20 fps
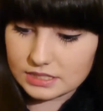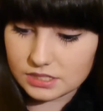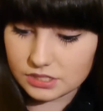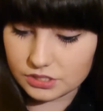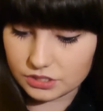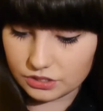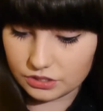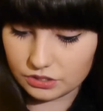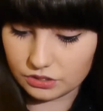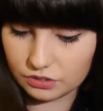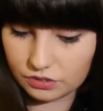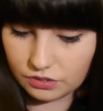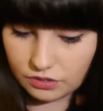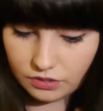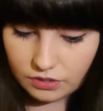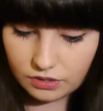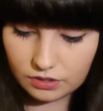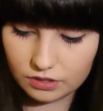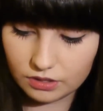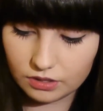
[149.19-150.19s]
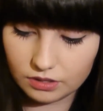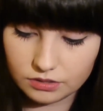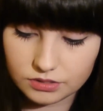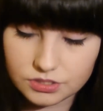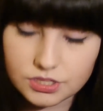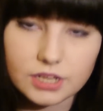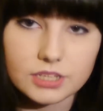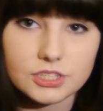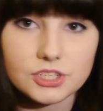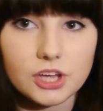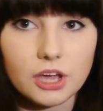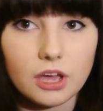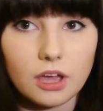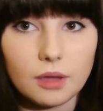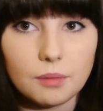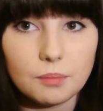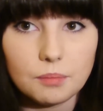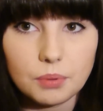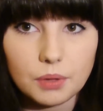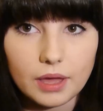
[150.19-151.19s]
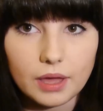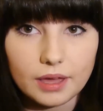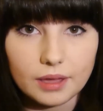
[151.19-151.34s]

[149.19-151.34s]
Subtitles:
to touch it up